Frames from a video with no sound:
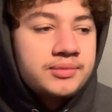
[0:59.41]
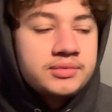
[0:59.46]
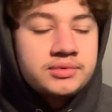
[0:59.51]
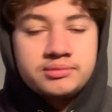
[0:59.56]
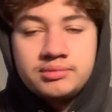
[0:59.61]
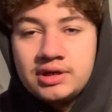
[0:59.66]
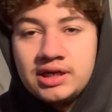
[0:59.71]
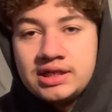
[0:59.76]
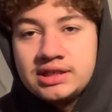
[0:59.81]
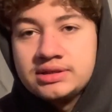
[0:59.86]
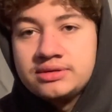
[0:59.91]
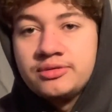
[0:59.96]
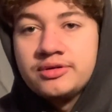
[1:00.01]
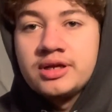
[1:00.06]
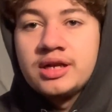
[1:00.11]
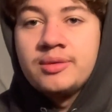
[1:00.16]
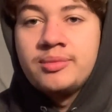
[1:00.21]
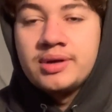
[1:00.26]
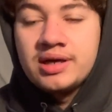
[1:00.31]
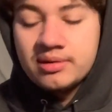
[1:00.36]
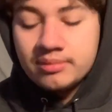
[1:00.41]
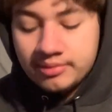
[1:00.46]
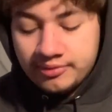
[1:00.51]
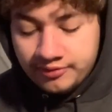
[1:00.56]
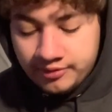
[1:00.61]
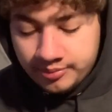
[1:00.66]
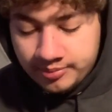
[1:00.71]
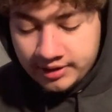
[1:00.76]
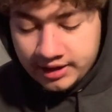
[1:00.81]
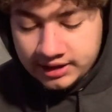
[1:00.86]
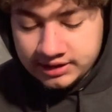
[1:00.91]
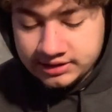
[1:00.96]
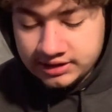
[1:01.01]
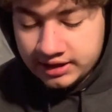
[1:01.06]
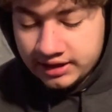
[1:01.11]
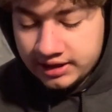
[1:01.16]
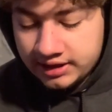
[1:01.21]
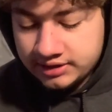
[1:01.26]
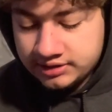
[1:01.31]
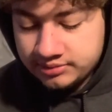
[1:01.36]
but I just figured I'd pick up a few packs. I
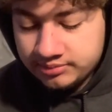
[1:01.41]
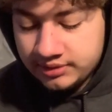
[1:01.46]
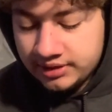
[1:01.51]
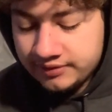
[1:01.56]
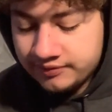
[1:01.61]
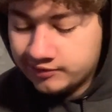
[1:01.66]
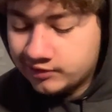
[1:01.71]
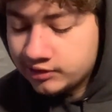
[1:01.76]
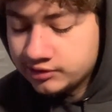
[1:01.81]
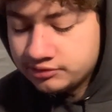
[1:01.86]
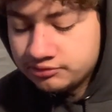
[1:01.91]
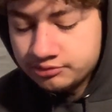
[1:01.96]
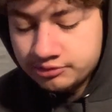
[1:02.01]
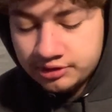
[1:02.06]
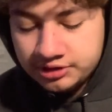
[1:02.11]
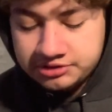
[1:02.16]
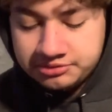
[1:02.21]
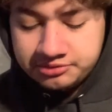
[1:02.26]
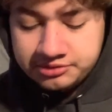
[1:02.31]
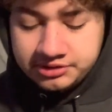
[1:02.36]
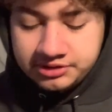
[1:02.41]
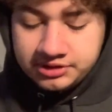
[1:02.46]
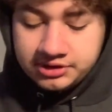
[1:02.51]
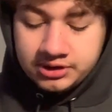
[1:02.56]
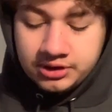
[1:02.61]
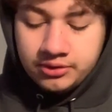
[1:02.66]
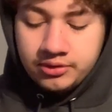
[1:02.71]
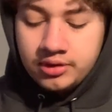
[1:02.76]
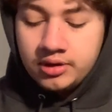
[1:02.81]
had some gift cards from Christmas, so